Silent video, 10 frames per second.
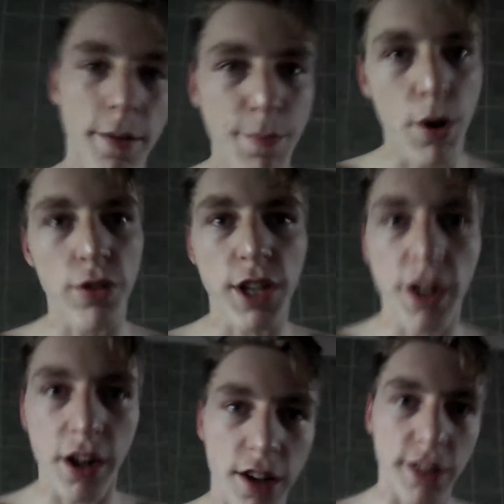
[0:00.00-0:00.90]
Put on
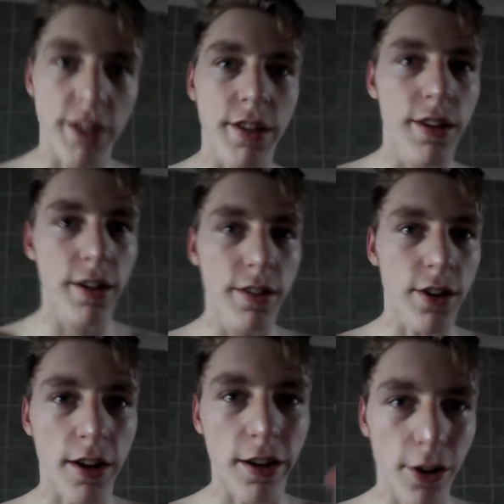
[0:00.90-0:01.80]
sunglasses so I
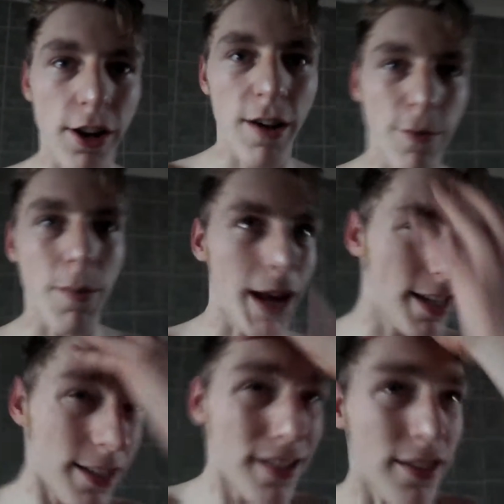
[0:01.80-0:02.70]
can look over
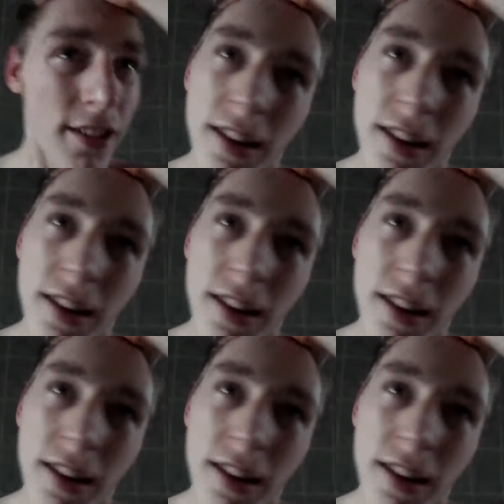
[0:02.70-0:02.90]
places.